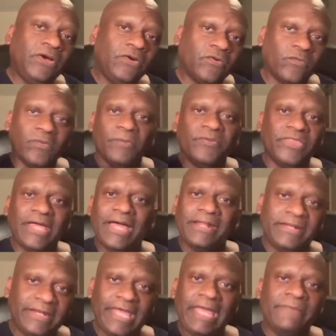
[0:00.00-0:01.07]
Remember
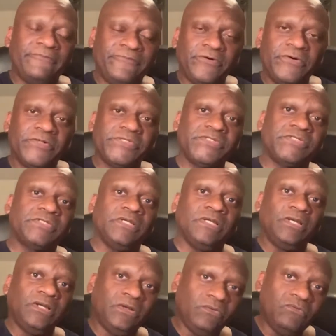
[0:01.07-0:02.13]
that name, folks.
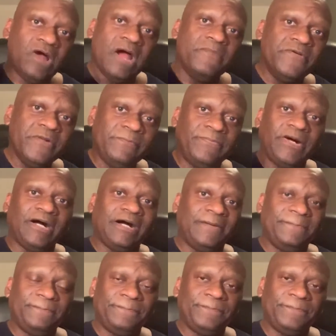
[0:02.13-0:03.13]
Robert Bobb.